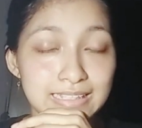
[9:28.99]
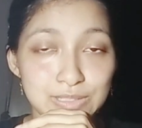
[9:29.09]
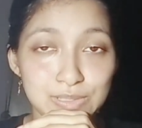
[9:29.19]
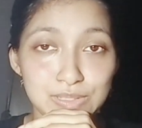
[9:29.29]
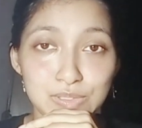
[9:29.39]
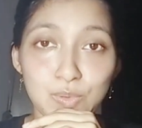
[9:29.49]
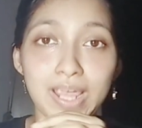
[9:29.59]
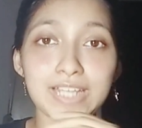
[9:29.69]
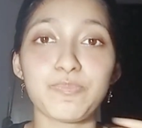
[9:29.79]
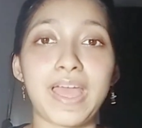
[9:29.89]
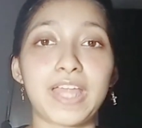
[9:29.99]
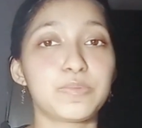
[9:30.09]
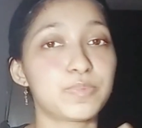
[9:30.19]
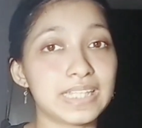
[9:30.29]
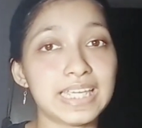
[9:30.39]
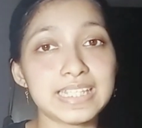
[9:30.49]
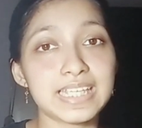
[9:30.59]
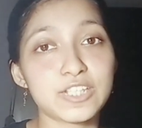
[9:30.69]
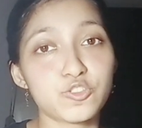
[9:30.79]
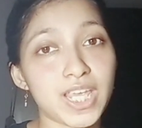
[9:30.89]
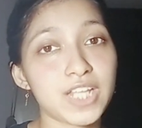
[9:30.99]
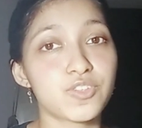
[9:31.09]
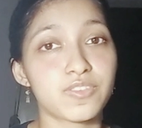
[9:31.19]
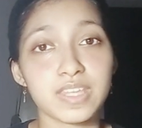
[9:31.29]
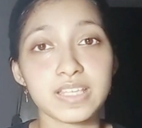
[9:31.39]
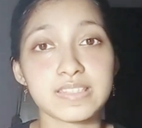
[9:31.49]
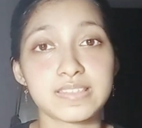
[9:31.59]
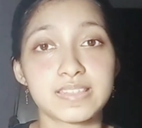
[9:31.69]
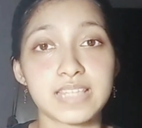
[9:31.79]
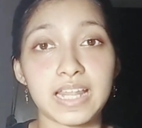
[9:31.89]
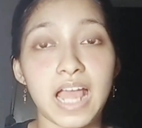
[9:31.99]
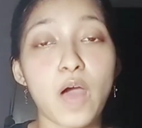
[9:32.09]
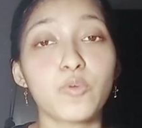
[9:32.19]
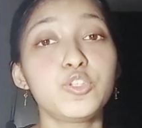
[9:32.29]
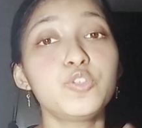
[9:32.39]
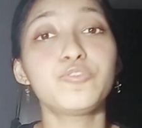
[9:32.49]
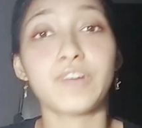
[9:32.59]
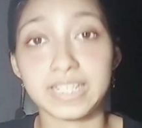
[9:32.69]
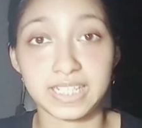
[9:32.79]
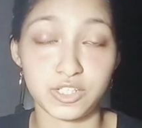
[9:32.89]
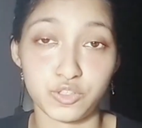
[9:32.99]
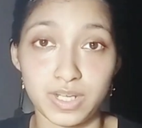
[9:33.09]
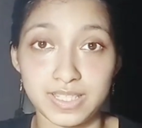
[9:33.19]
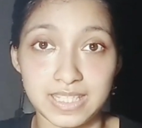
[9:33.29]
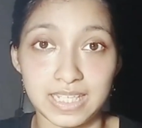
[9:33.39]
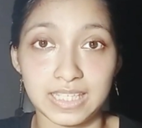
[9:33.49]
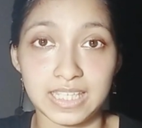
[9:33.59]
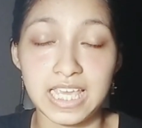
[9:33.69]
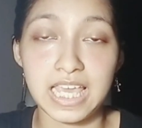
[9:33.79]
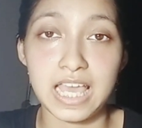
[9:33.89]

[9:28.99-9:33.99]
Just try to manipulate it, change the things how you find it interesting,